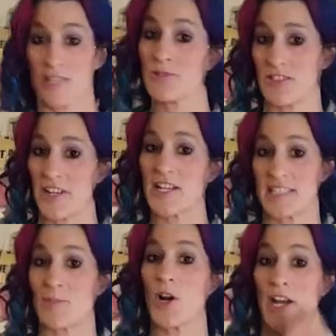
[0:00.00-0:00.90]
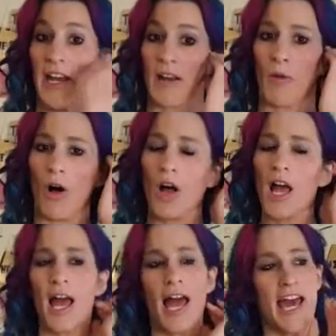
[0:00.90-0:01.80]
he was a very smart animal.
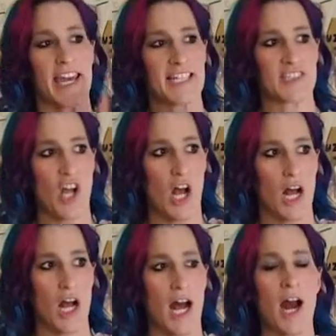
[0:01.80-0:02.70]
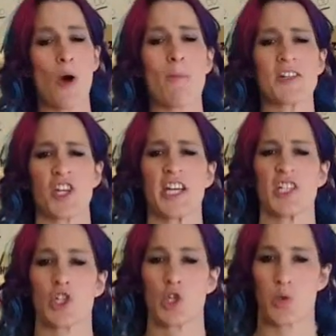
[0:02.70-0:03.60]
And I saw how much he
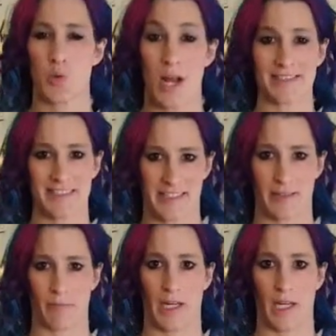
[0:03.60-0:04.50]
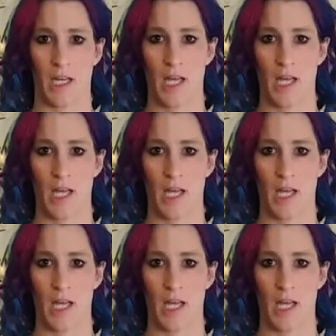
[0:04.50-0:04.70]
trusted me.